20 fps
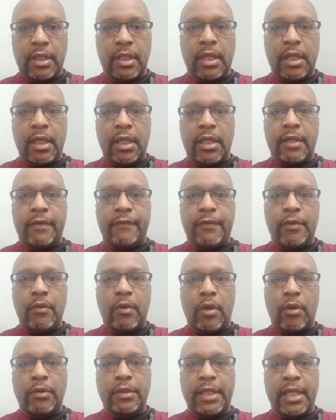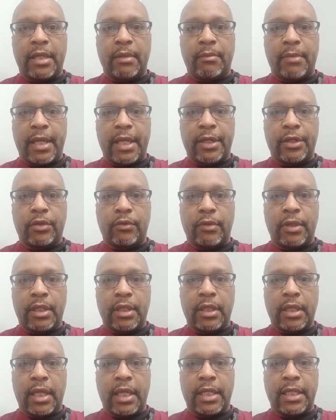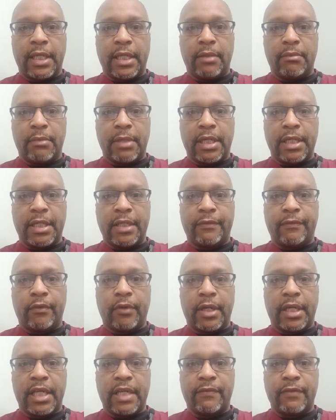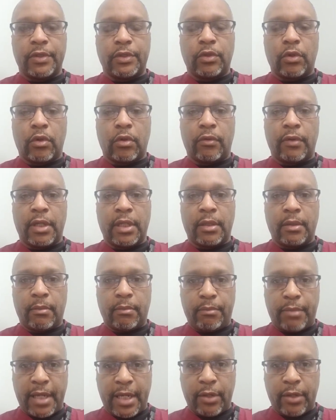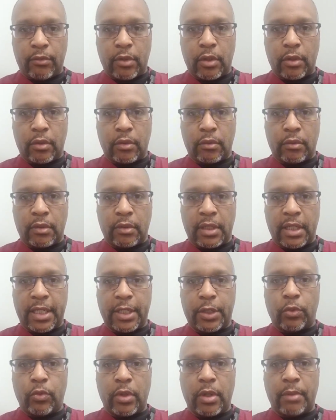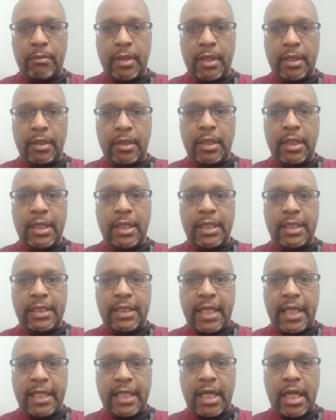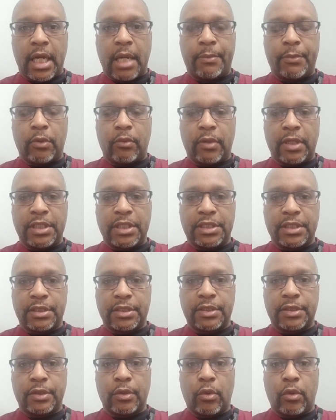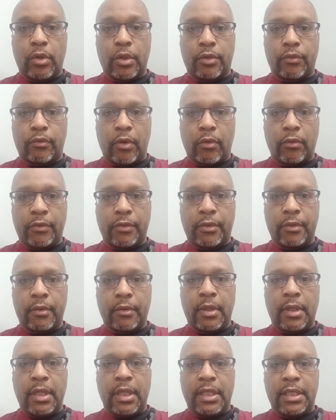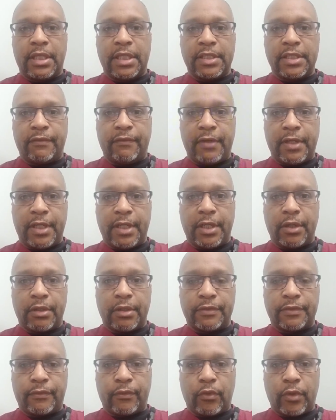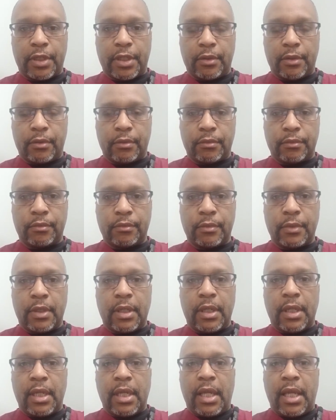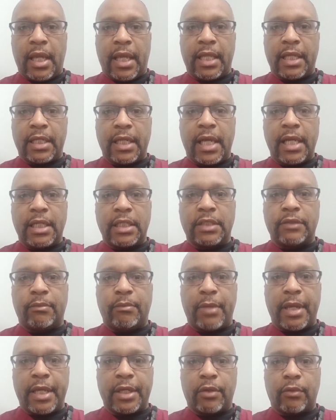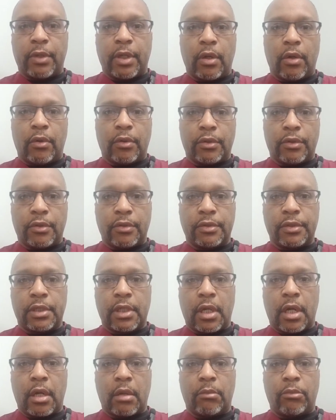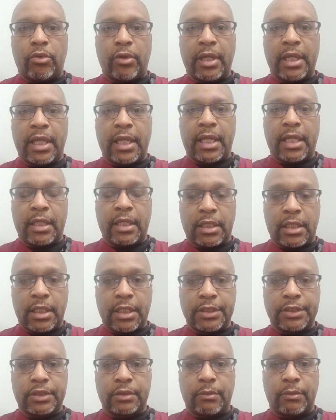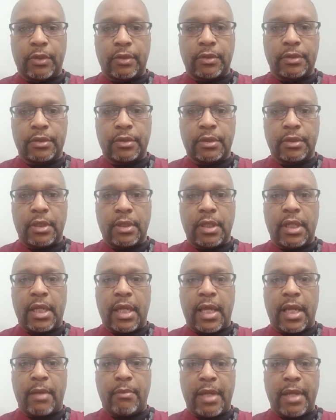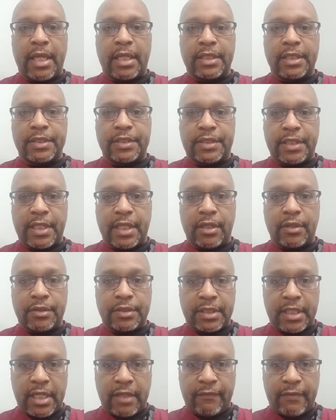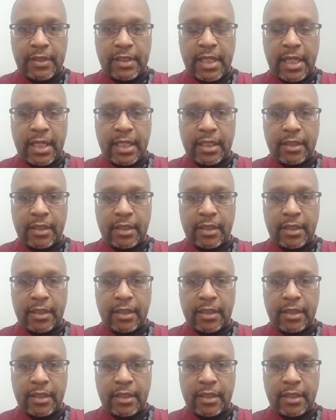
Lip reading: If you own a bakery and need money for inventory, payroll, equipment, daily operations, or growth, this video is for you. A lot of bakery owners are bringing in customers and making sales every day,